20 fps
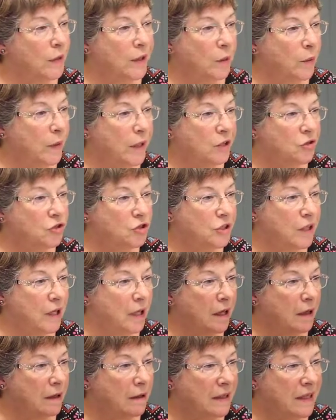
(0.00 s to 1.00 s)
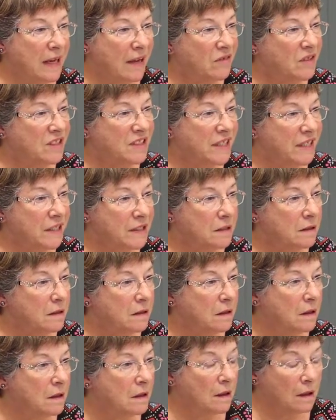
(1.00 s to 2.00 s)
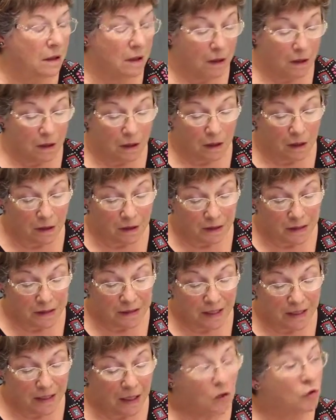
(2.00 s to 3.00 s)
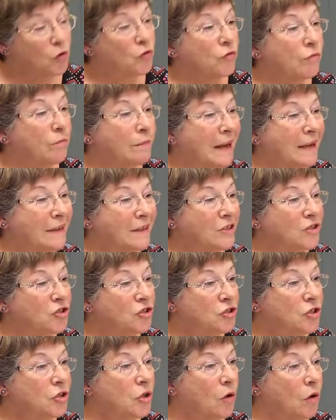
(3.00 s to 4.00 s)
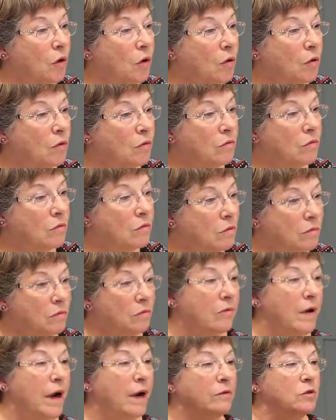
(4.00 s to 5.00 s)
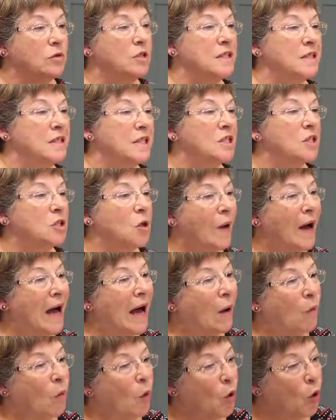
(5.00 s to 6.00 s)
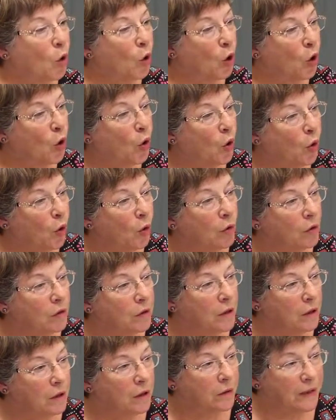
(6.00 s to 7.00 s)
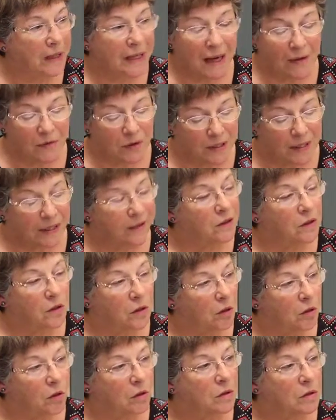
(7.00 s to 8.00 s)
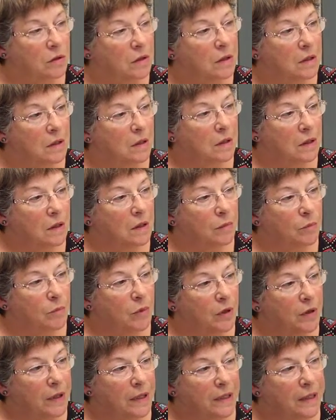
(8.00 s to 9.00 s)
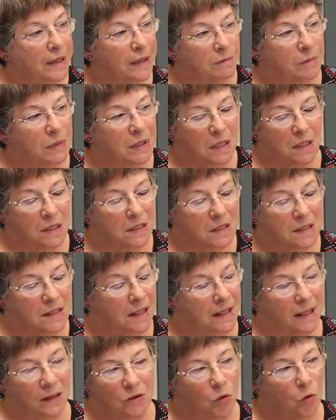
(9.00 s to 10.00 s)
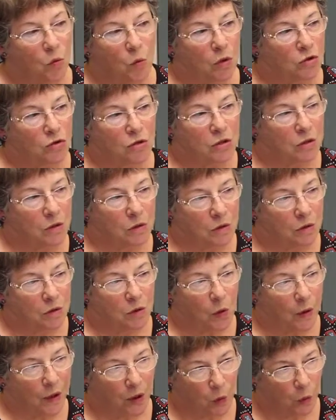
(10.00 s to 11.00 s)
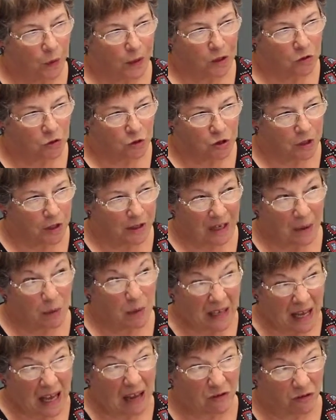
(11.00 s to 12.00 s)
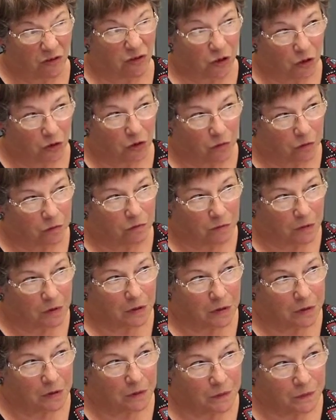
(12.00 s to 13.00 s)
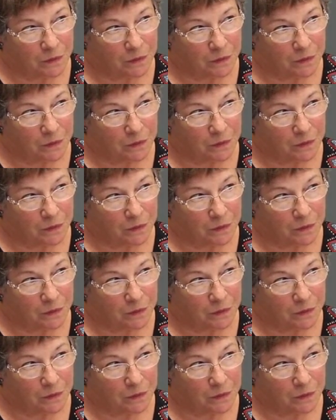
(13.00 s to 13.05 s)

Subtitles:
go in a wheelchair. He never did. And he said, I couldn't manage to go round. He said, so I won't go. You know, he never did go. But because he said, I don't want to go in a wheelchair, and I would have to, you know.